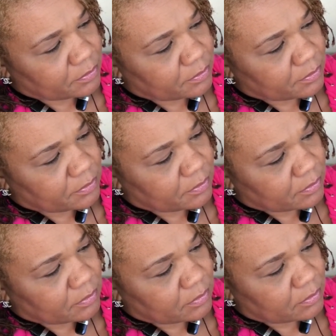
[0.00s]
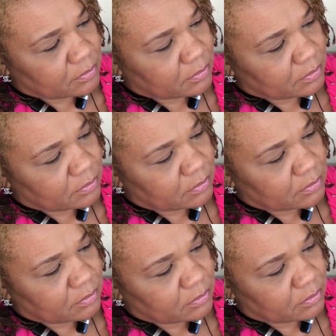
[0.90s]

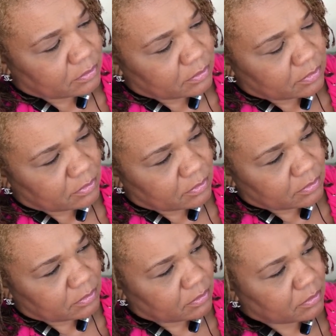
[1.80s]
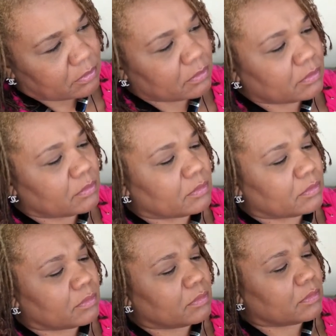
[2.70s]

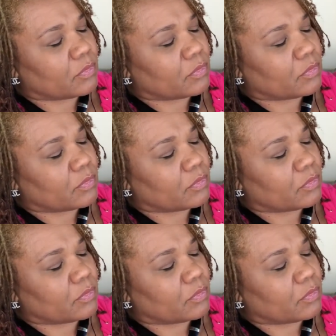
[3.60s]
No one is speaking in this clip.